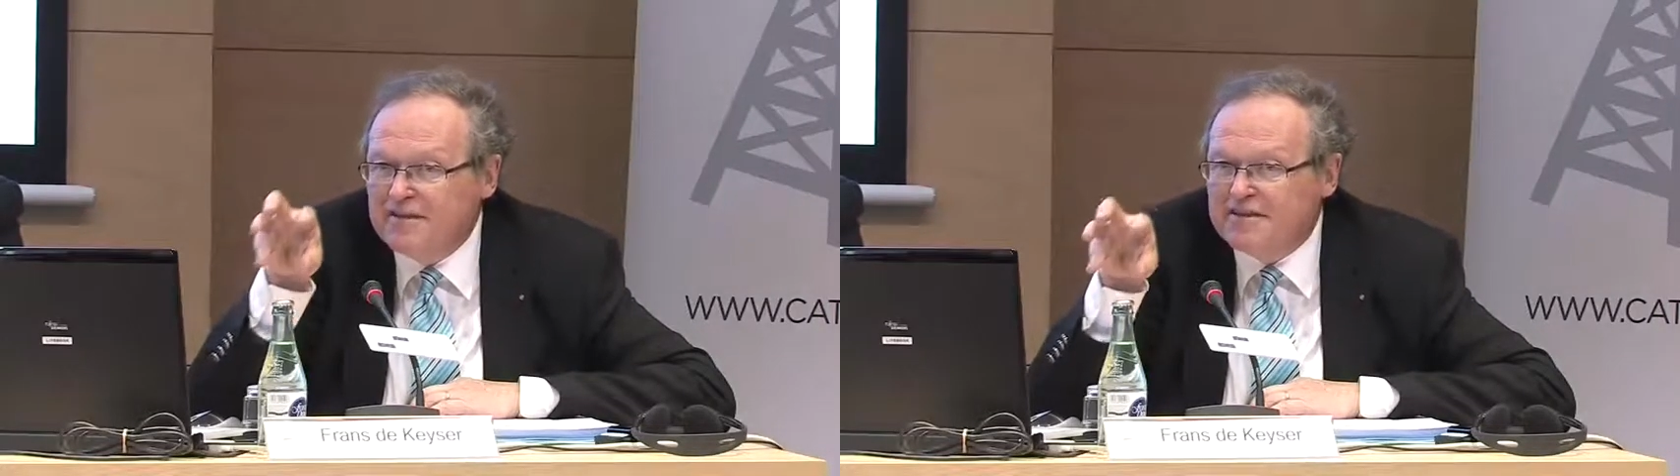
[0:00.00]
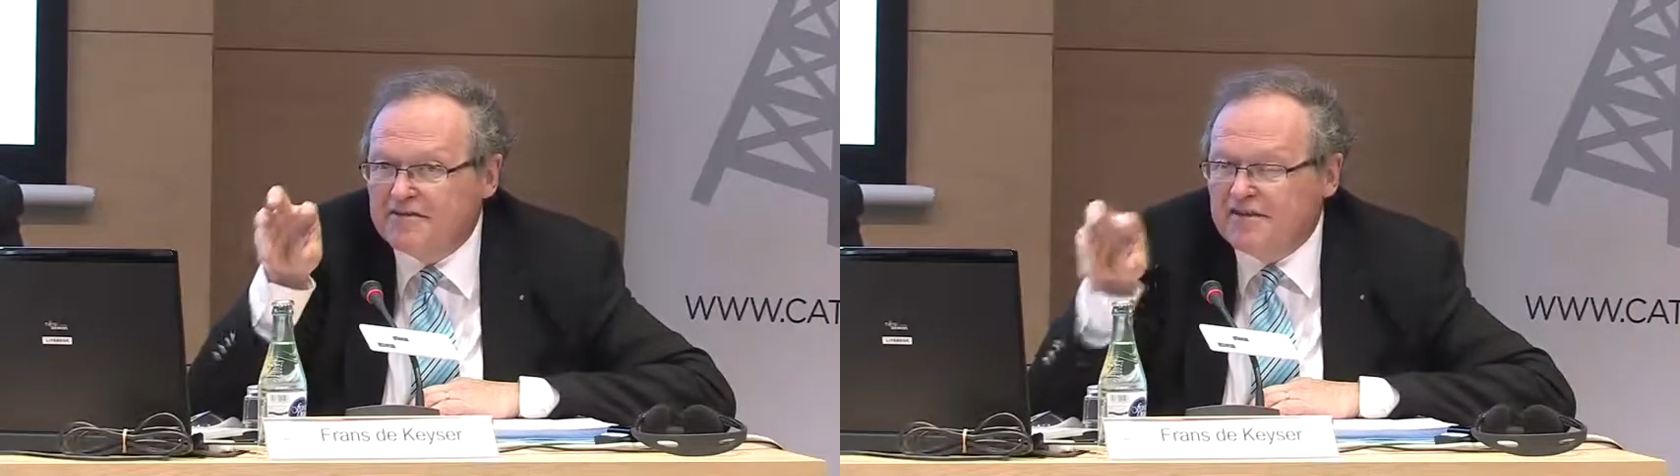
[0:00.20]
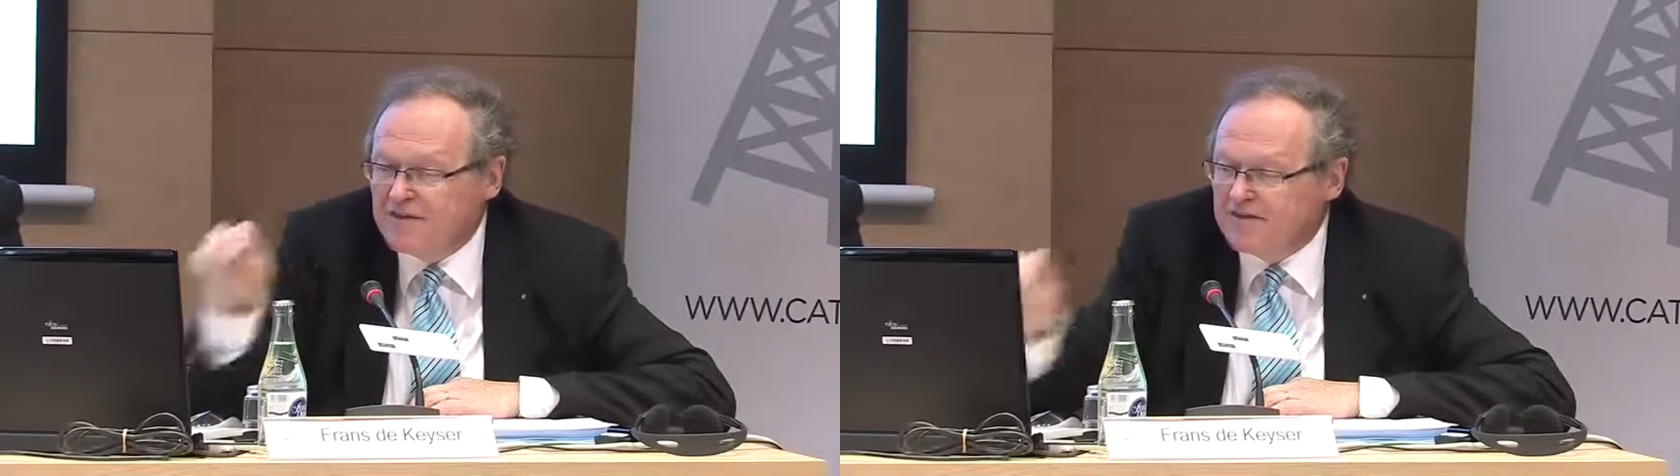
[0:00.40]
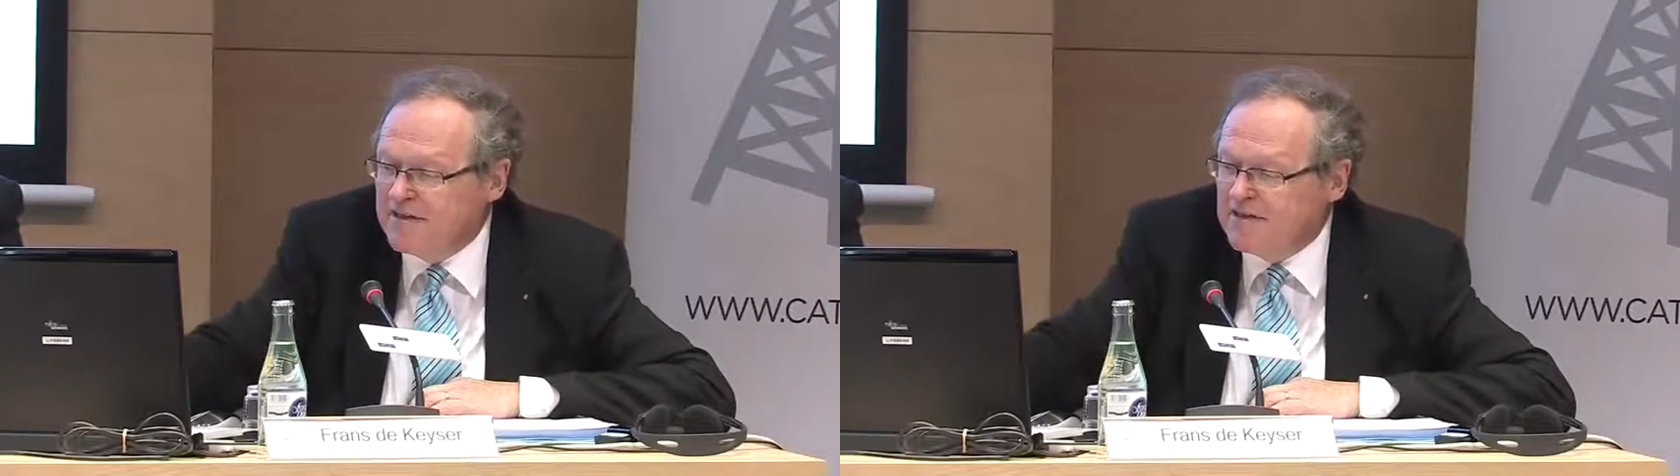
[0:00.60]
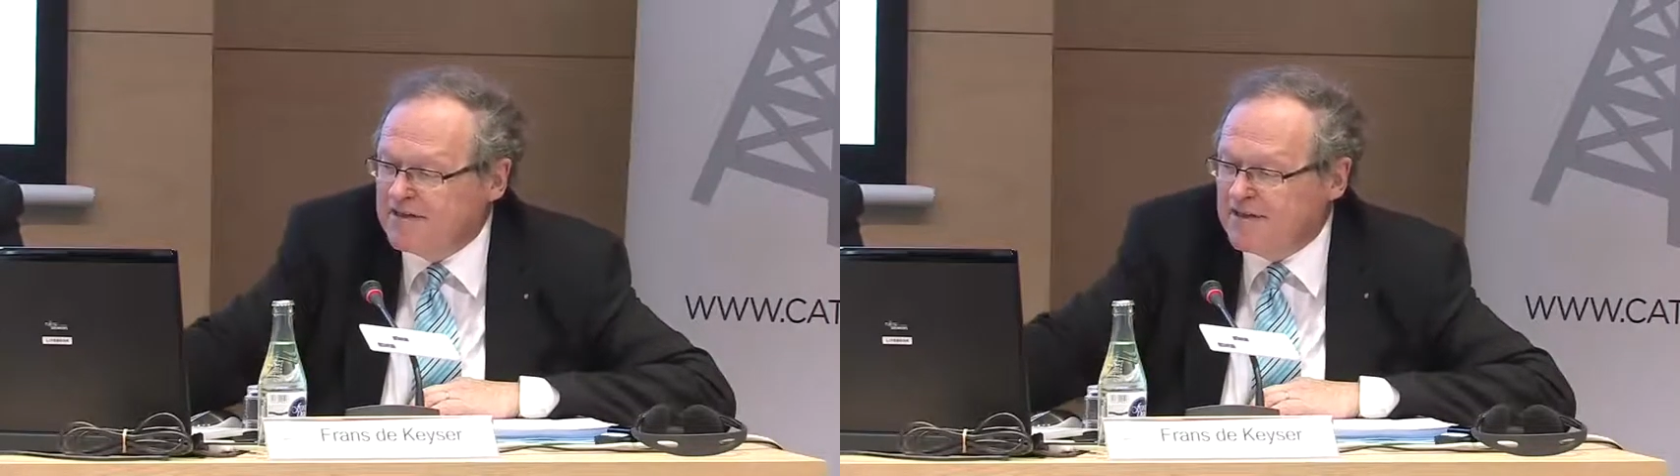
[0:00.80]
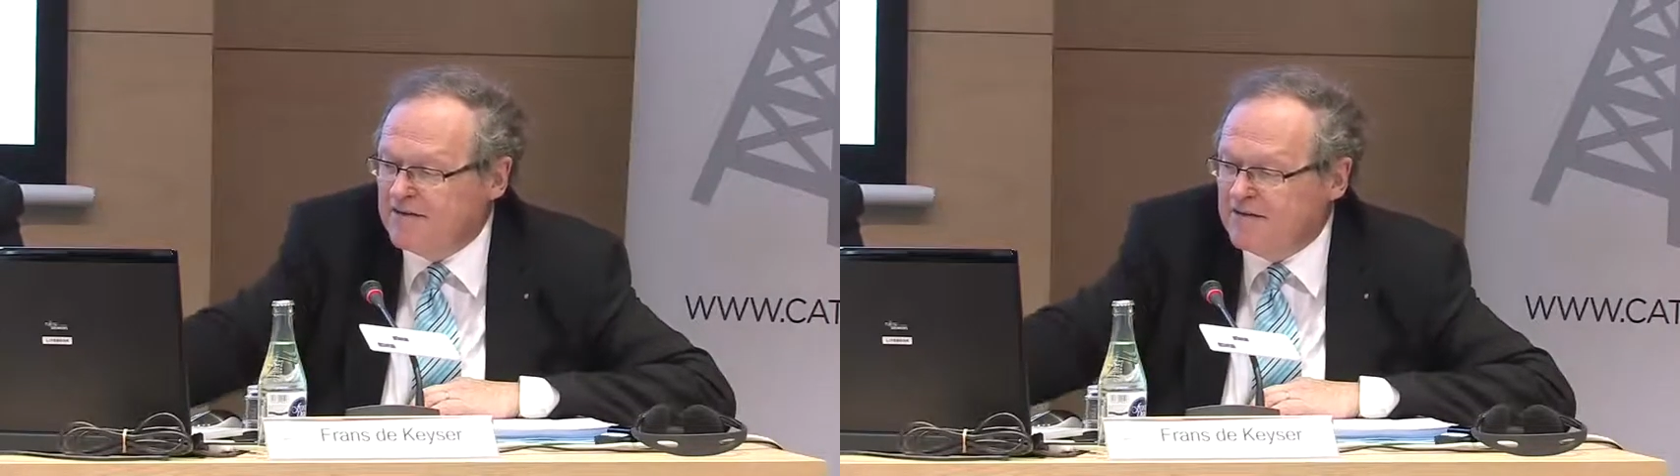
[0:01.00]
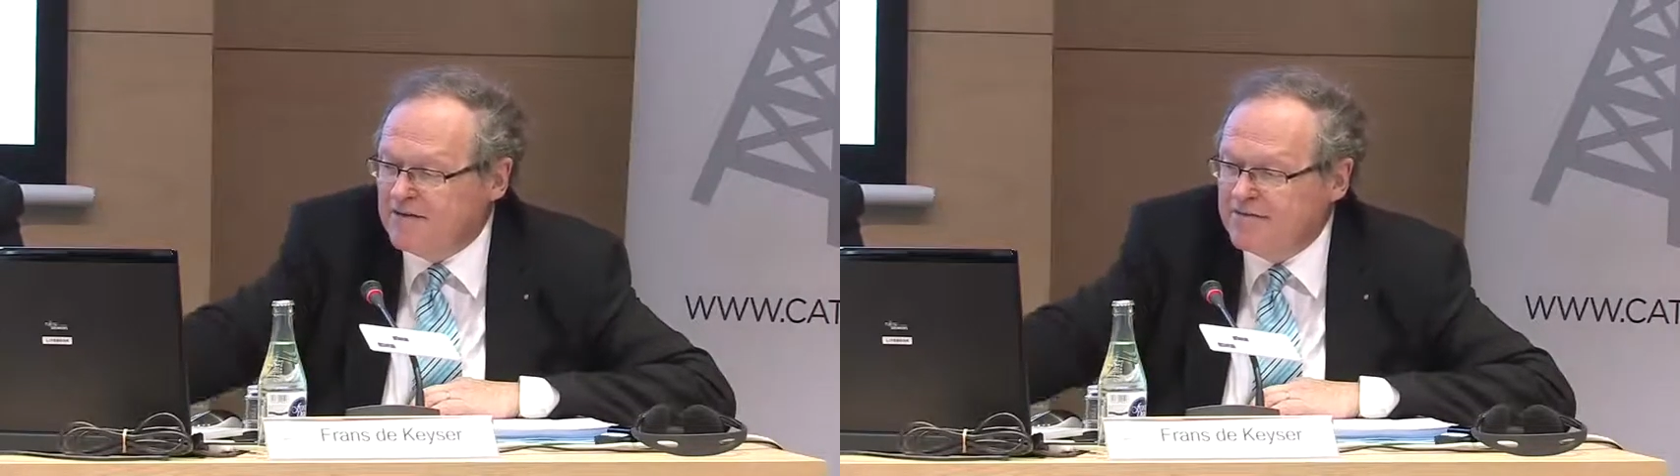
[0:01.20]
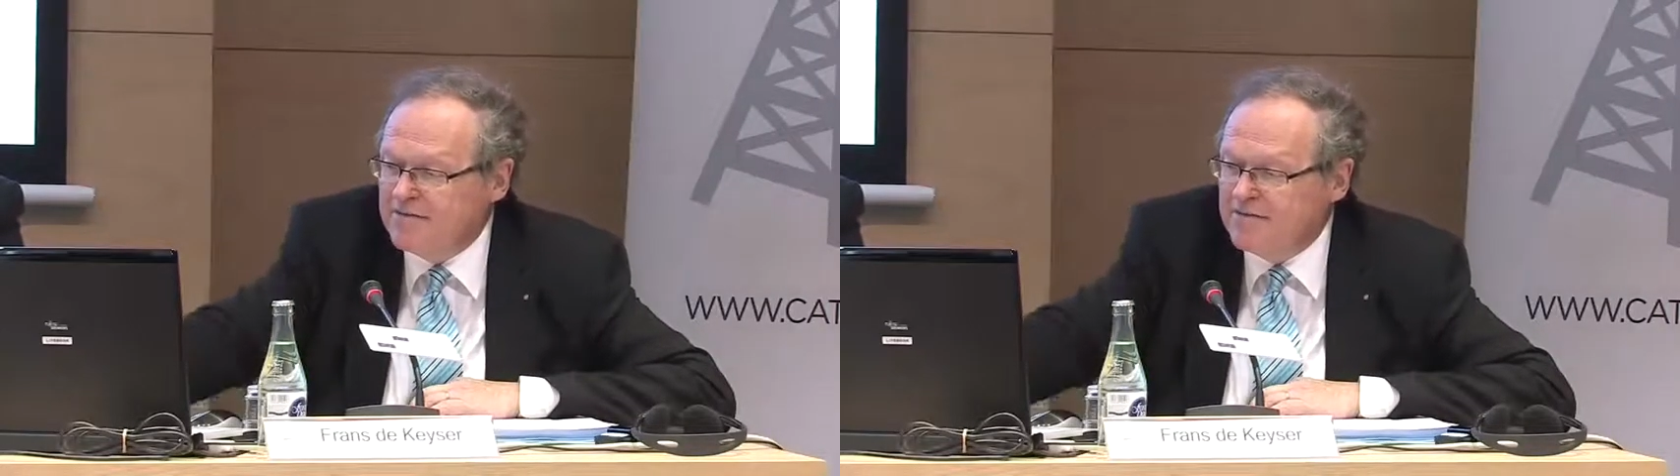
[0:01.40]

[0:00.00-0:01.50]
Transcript: this difficulty in the center.